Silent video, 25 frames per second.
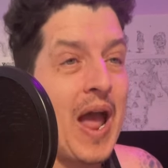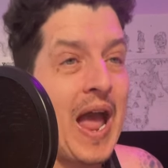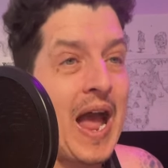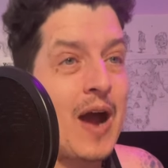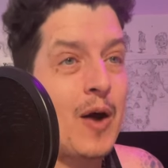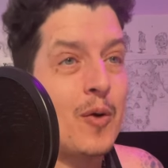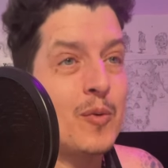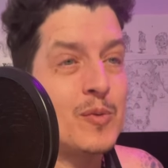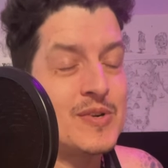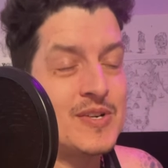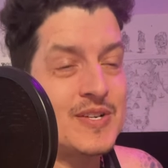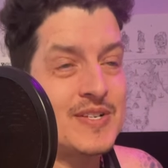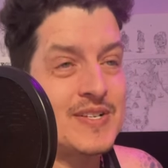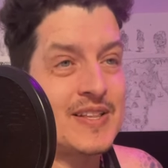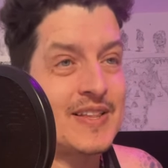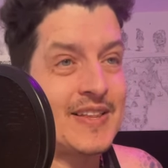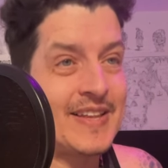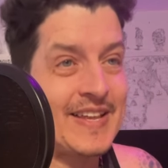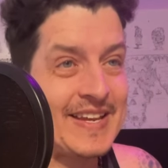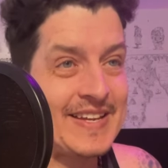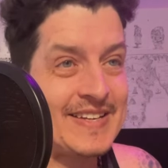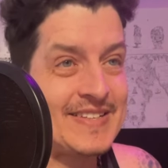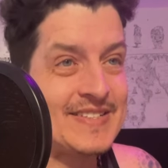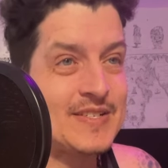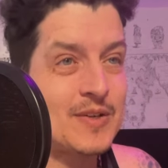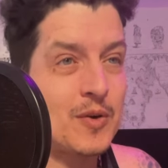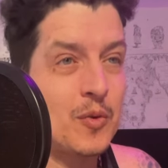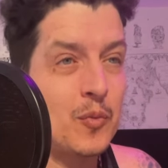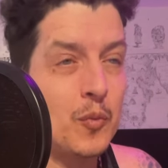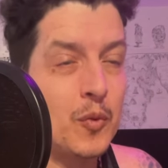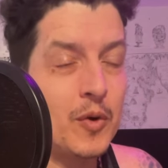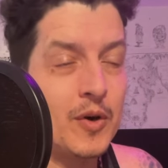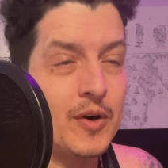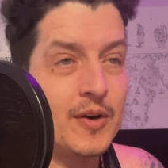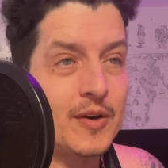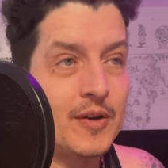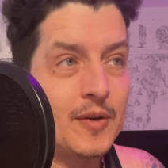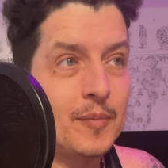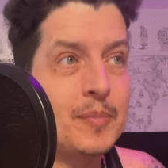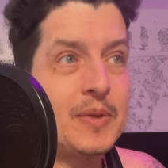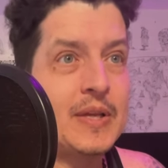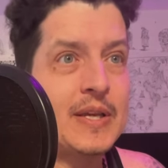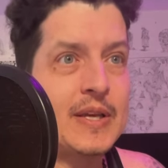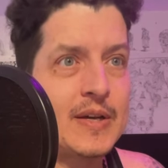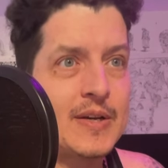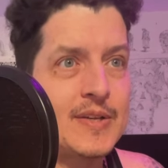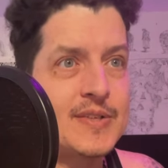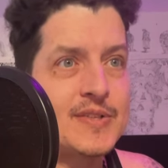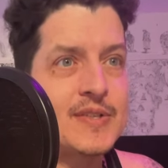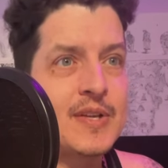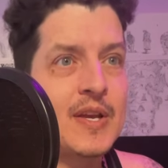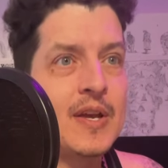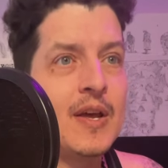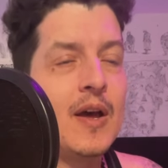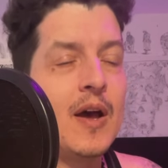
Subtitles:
hours late to work because,